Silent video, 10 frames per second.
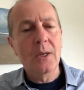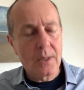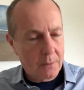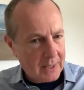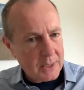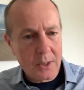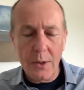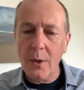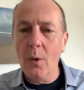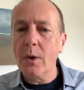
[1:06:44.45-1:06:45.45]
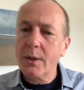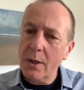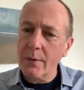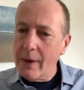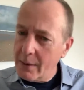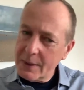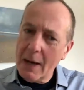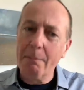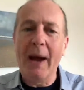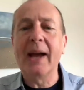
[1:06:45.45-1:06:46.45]
So he would get to New York, turn around,
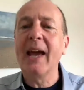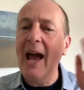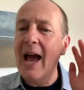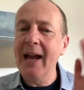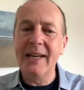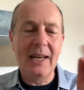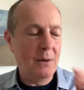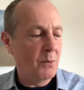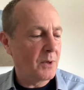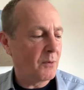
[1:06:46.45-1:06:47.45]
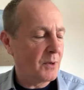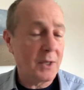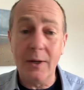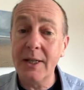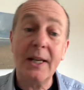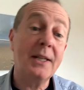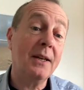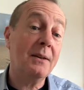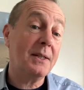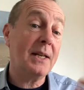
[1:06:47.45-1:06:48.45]
come back, and he would return. He sent
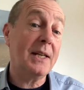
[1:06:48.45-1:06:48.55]
a